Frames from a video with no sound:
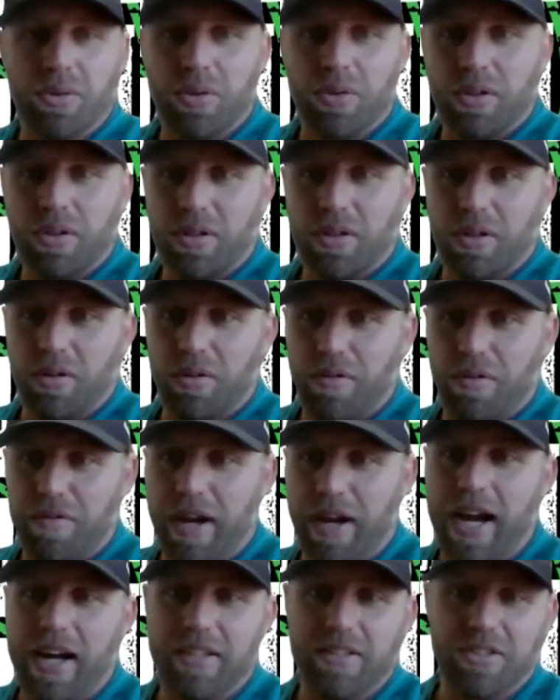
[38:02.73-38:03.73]
or
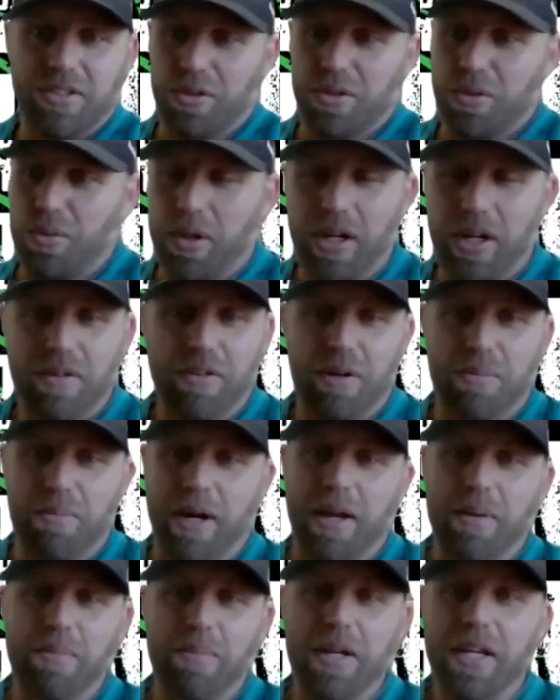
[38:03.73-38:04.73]
fads or whatever it
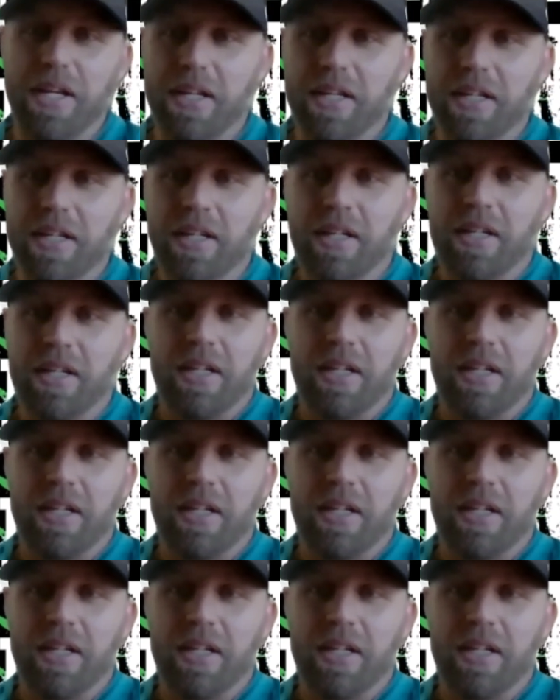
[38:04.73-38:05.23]
might be